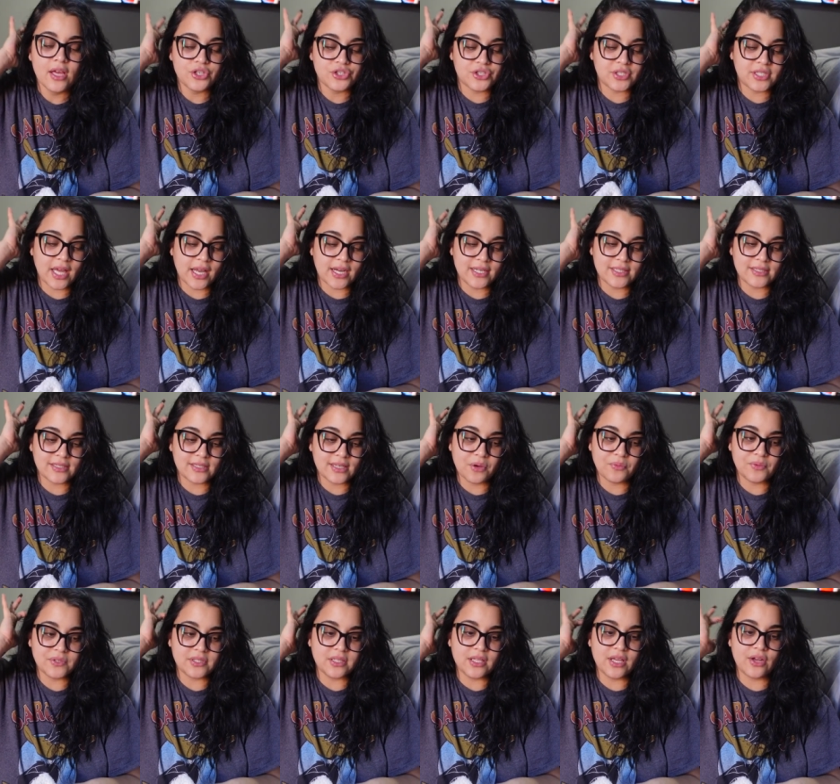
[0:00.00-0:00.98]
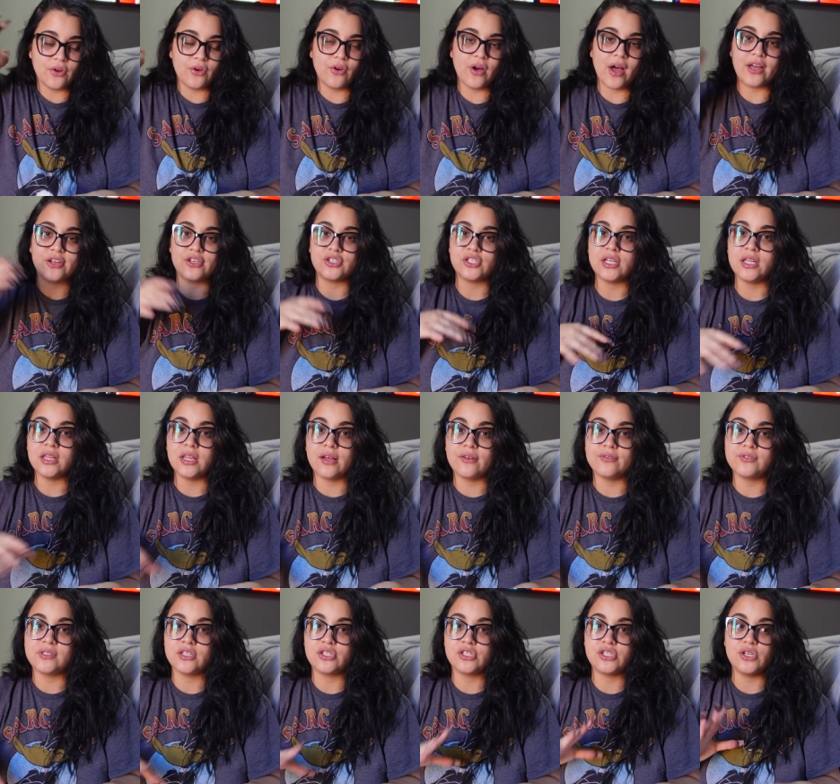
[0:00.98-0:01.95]
she's had it since i was little and she
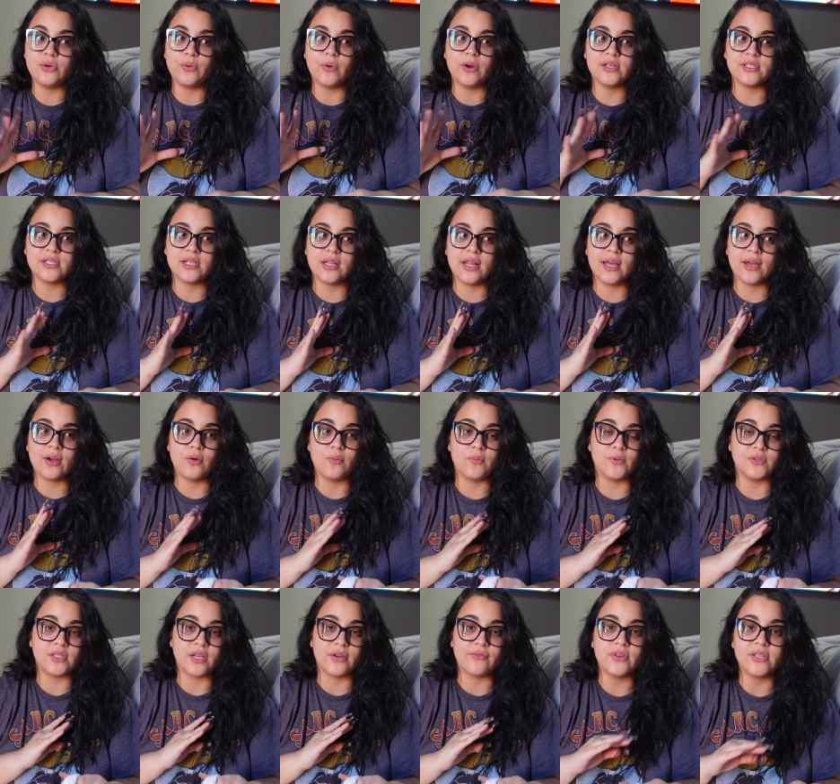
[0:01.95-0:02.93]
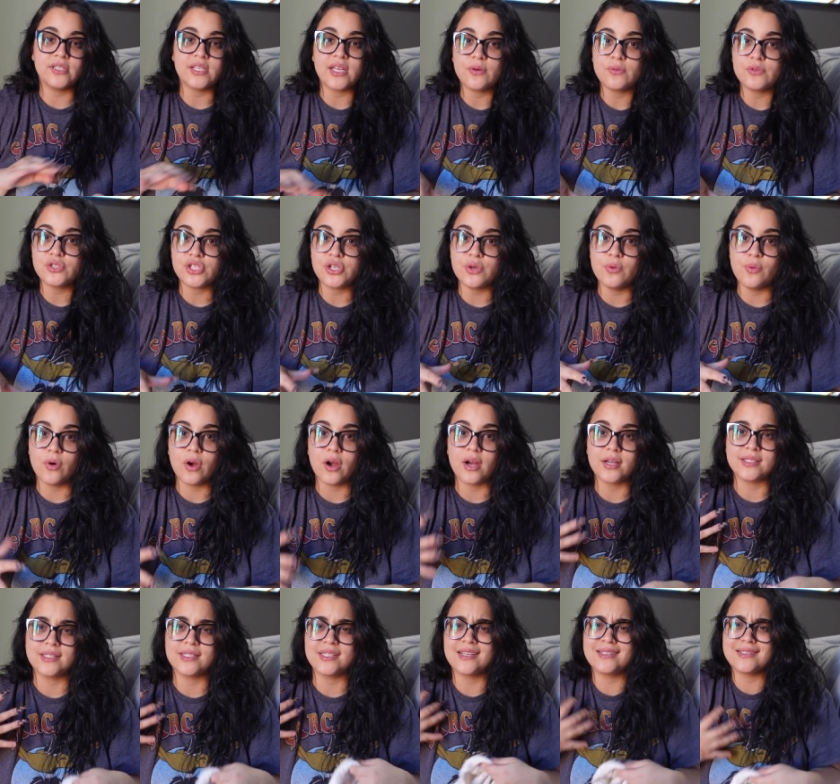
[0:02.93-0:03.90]
loves it she wears it like almost every day when she
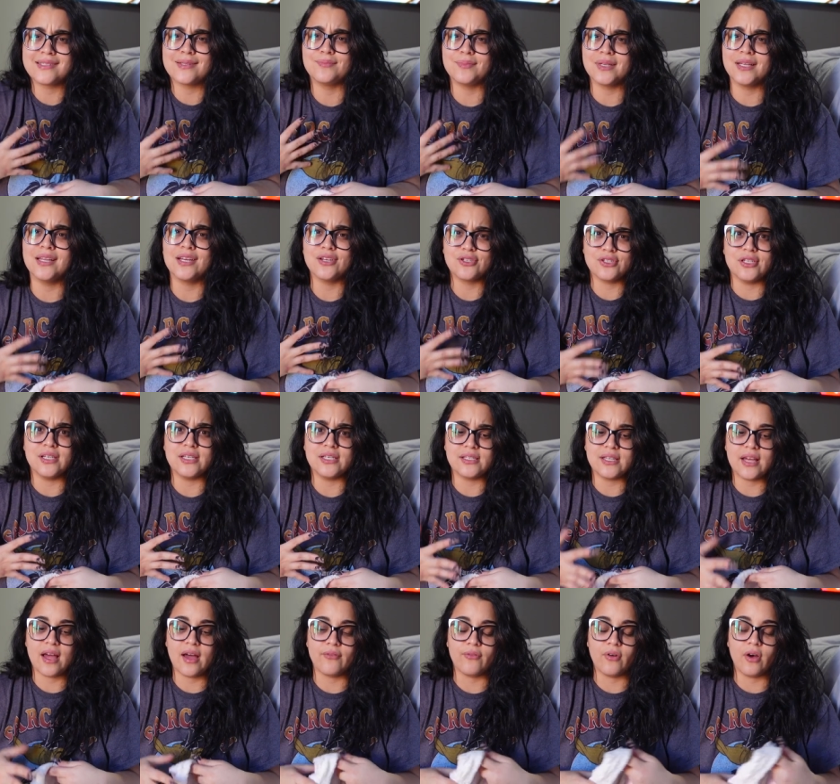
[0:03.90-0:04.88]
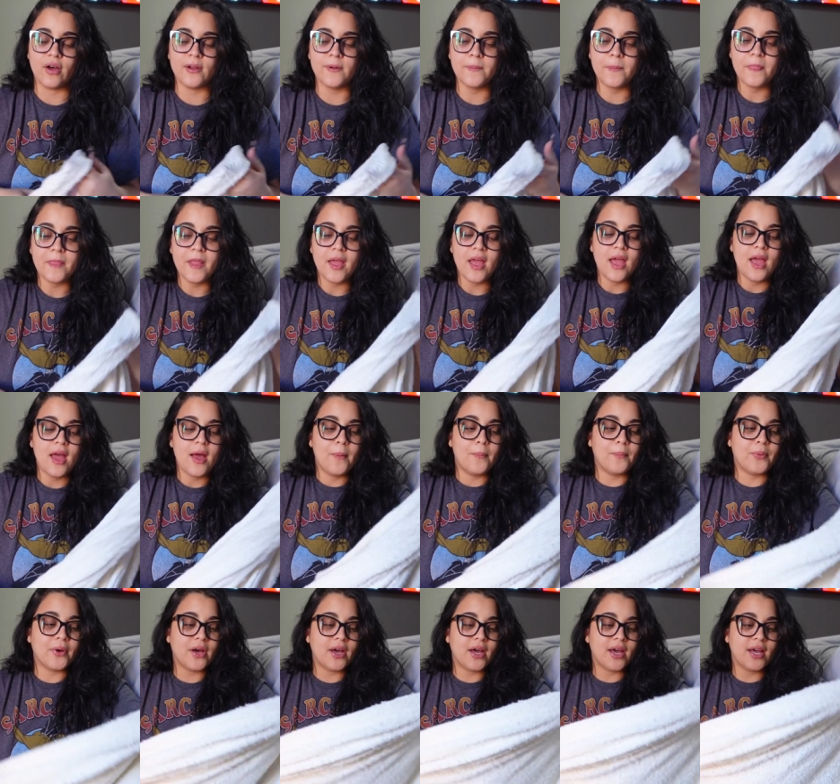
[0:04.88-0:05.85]
works it's like something like she needs to have on
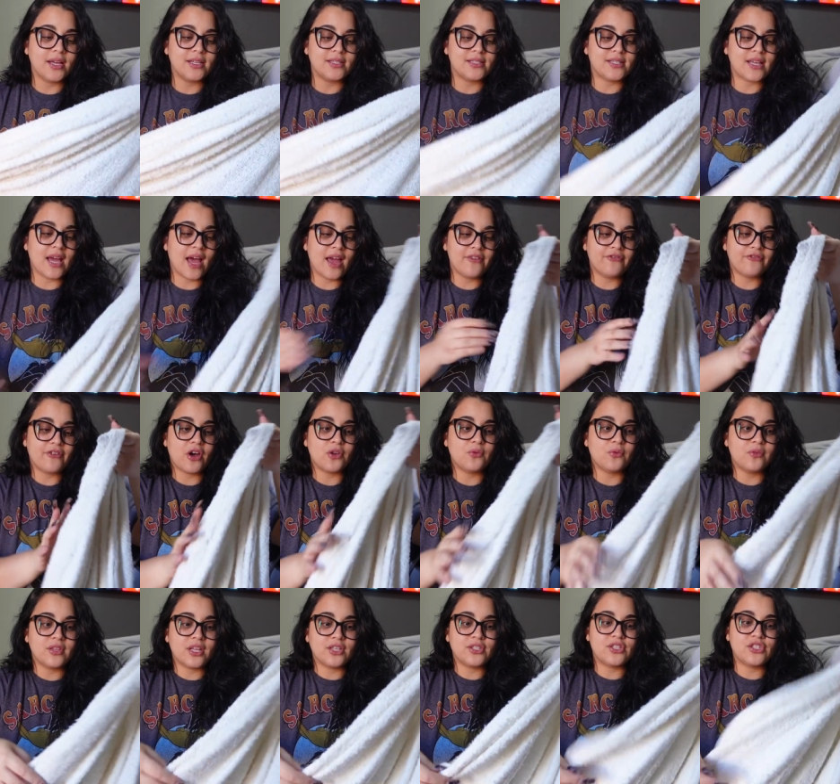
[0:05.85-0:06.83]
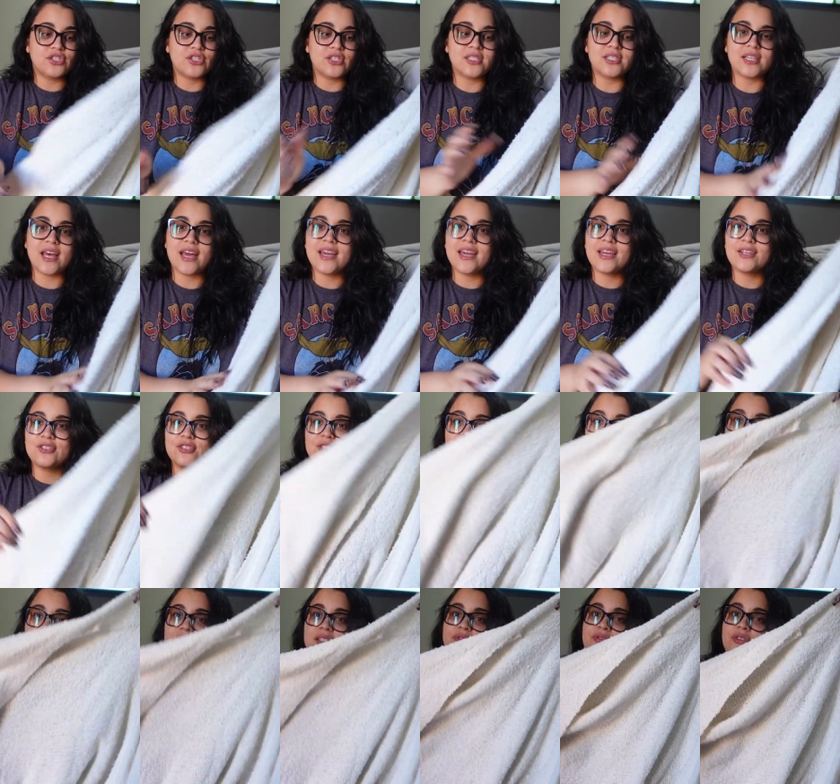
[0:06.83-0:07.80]
but i found one that's just like it
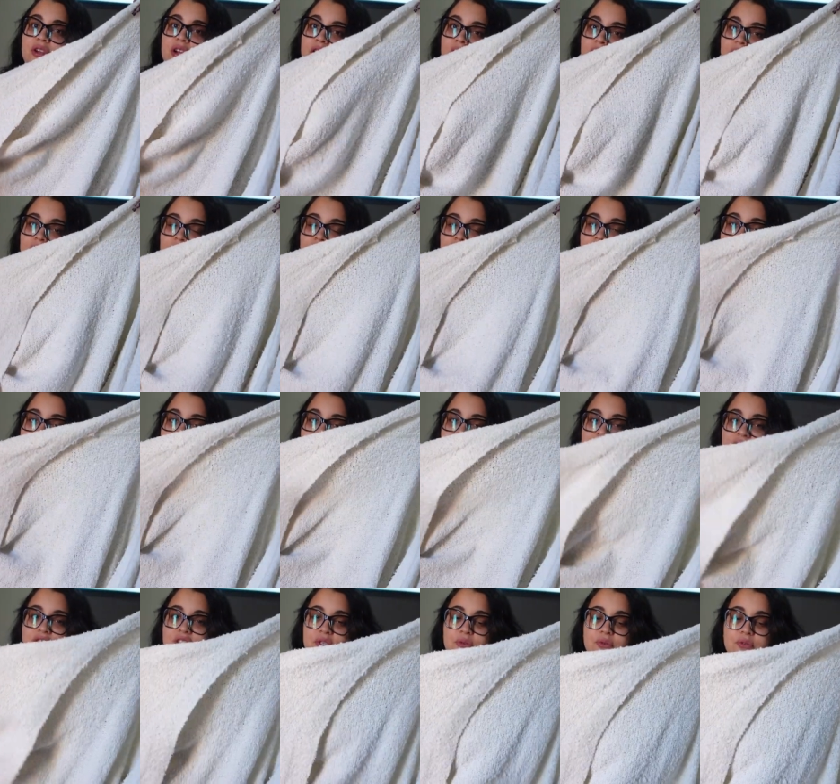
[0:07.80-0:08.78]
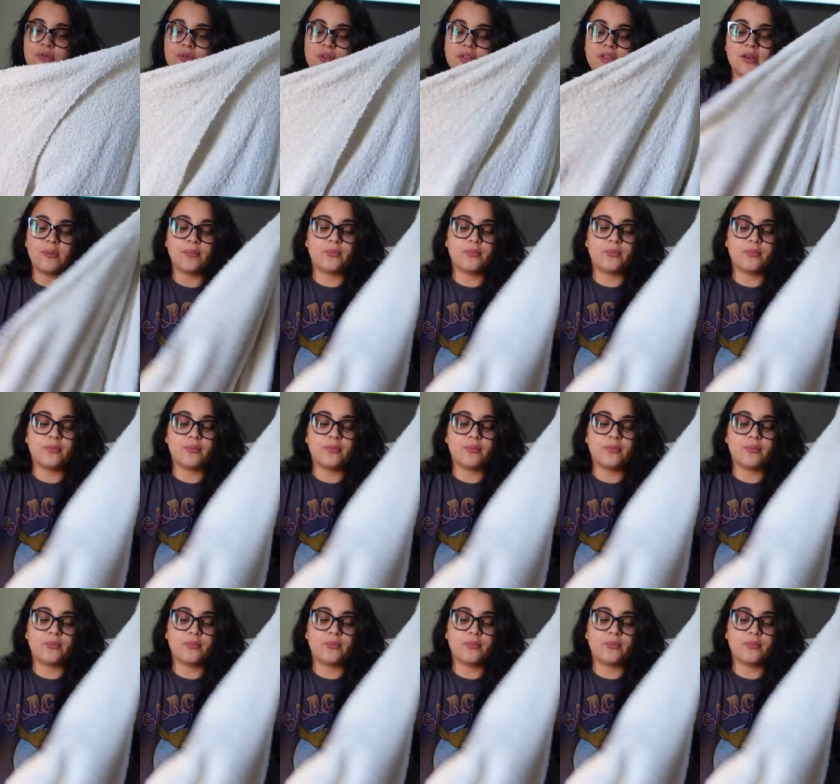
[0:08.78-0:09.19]
just a different color and I thought she would really